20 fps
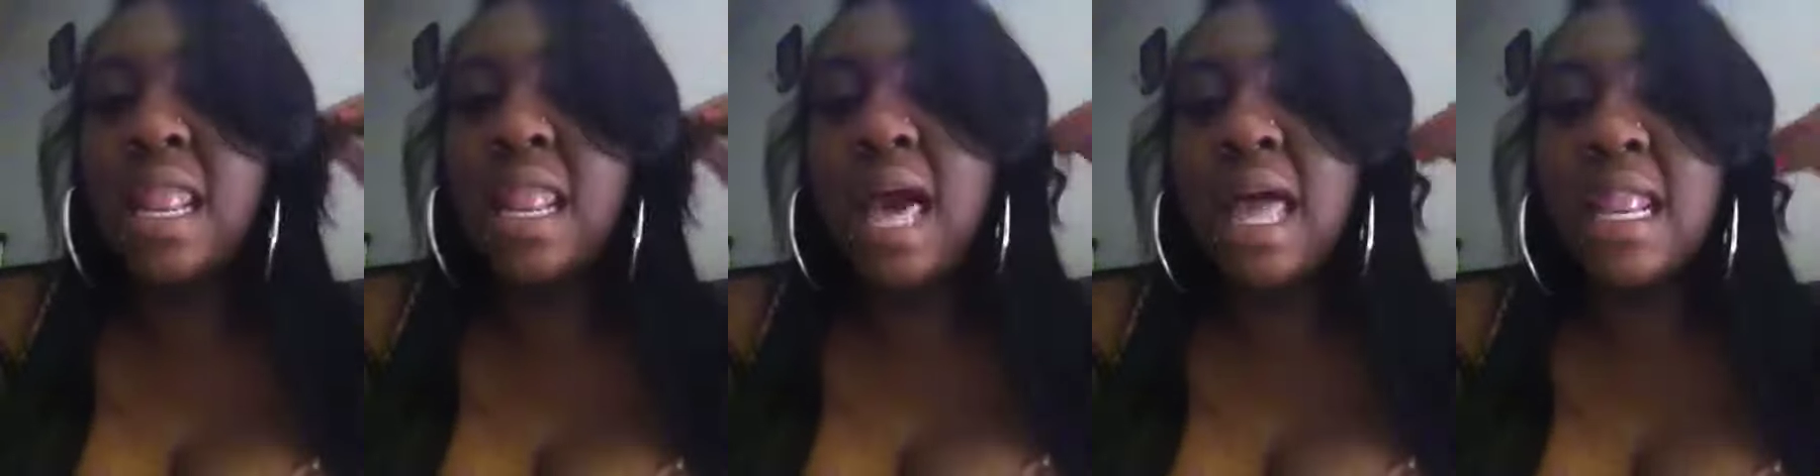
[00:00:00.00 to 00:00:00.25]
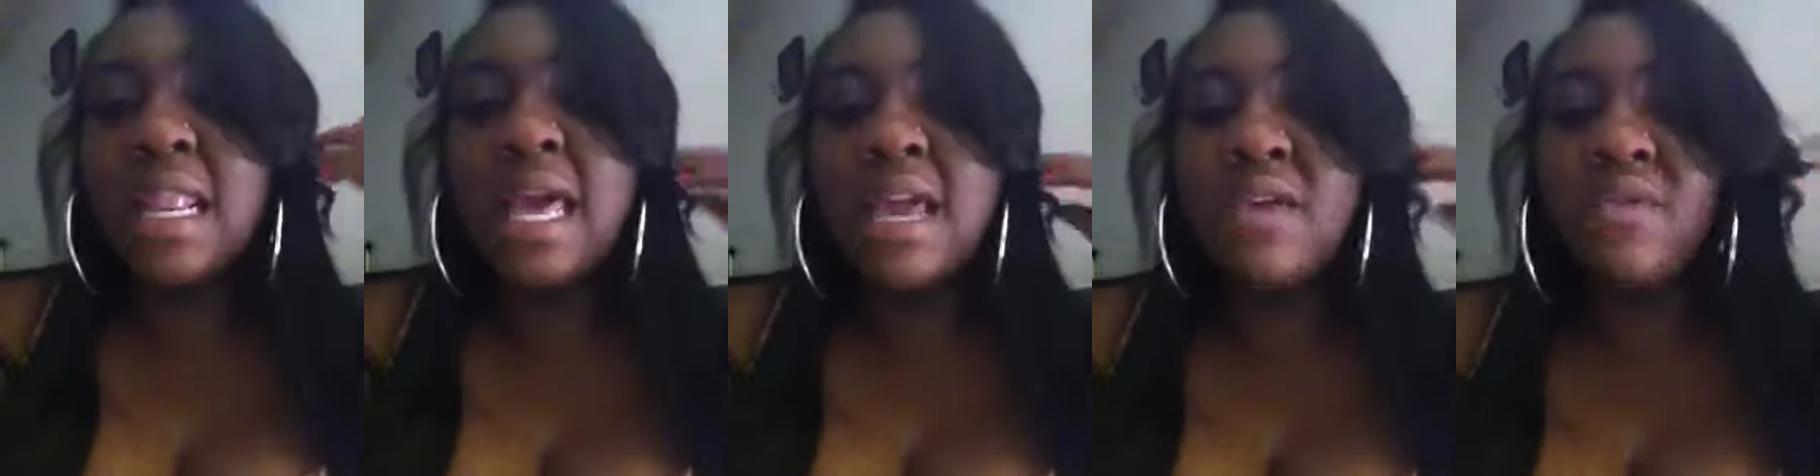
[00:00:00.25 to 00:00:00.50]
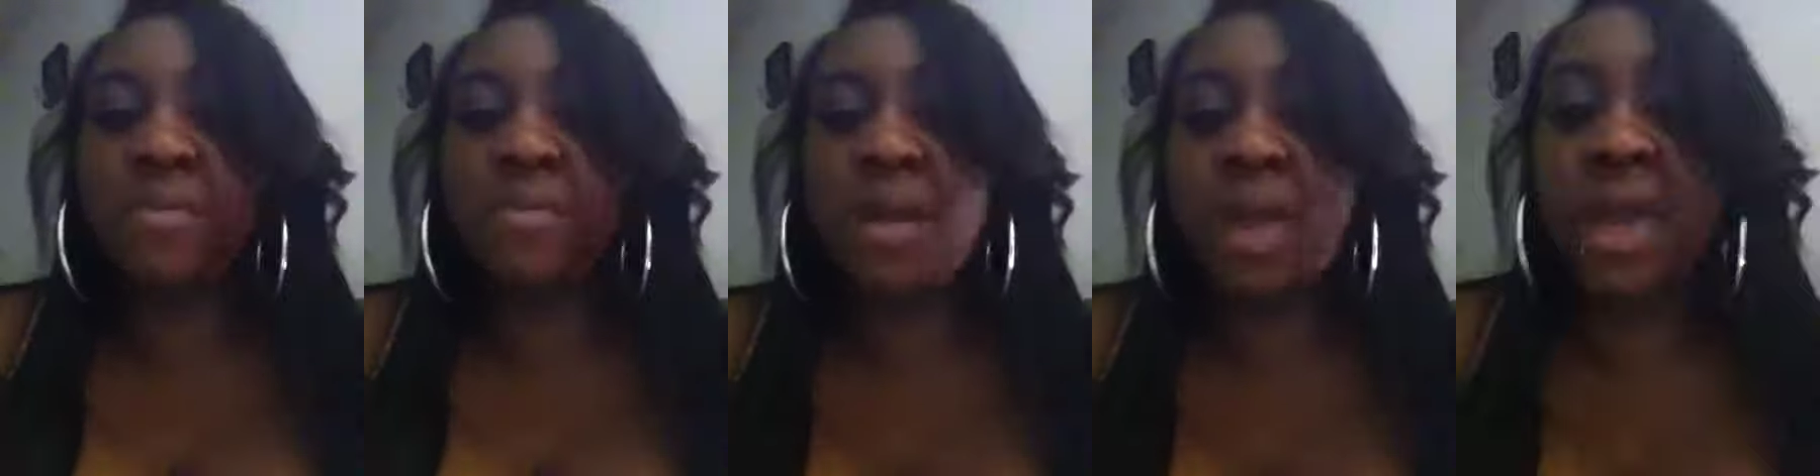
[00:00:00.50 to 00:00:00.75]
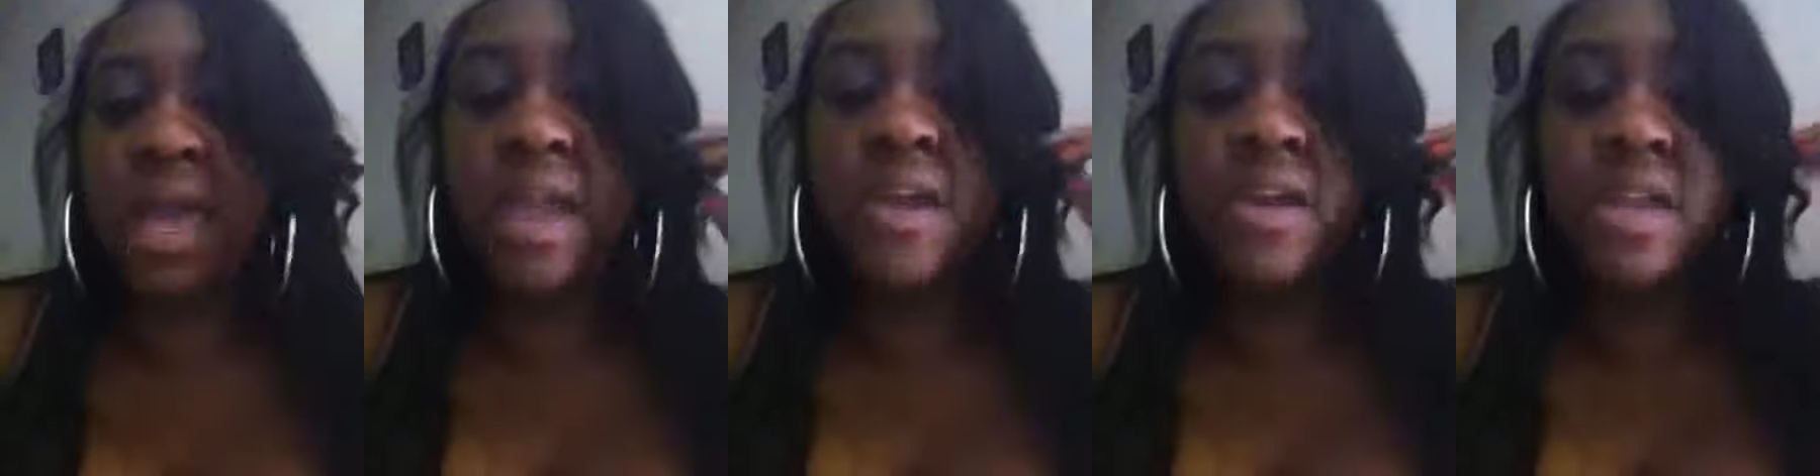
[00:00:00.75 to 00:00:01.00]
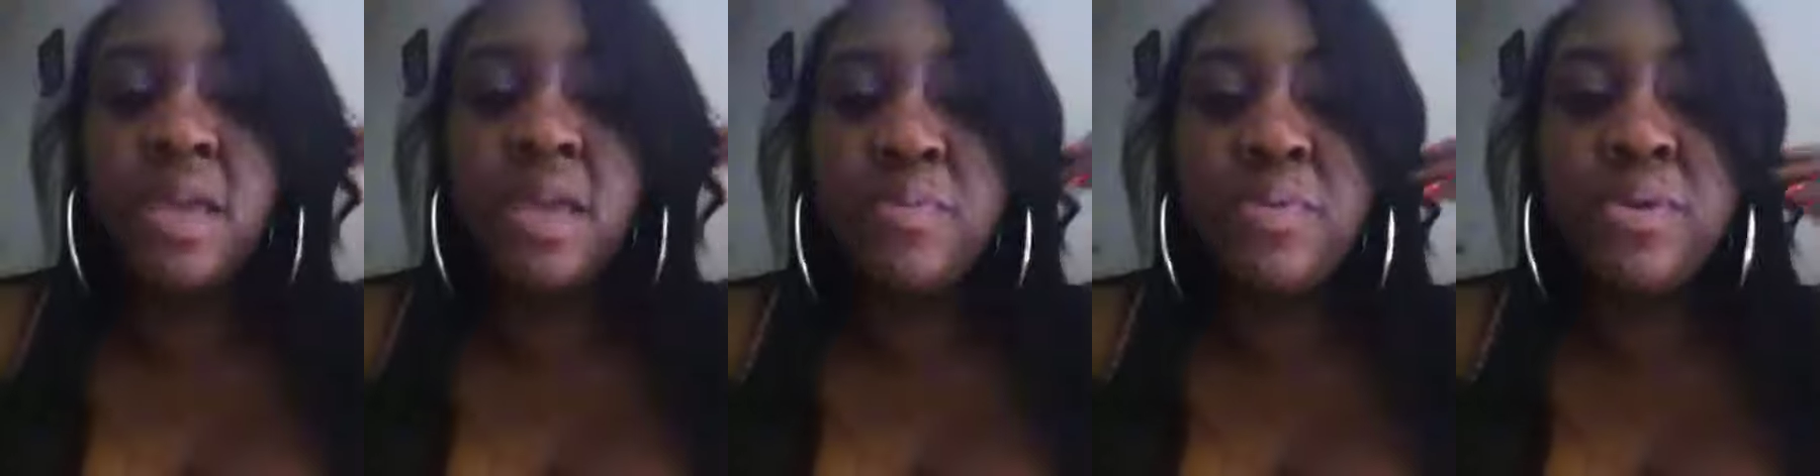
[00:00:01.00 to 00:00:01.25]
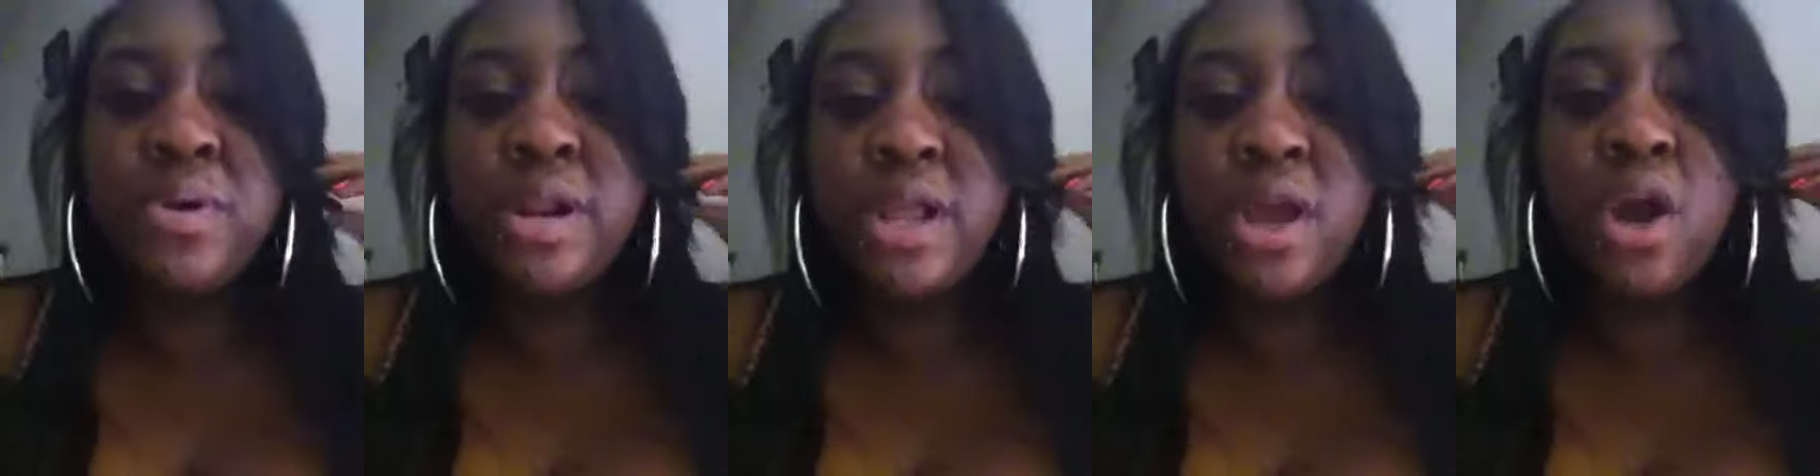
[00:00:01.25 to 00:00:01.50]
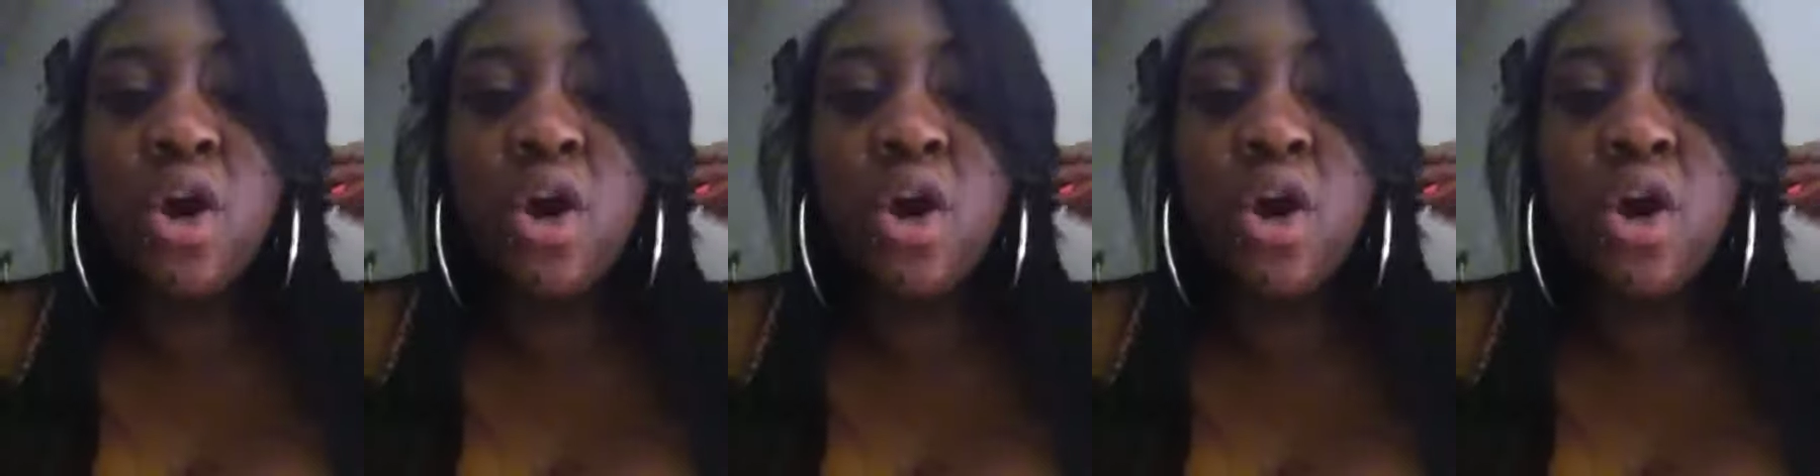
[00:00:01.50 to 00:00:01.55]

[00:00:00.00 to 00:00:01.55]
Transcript: I like when my hair get pretty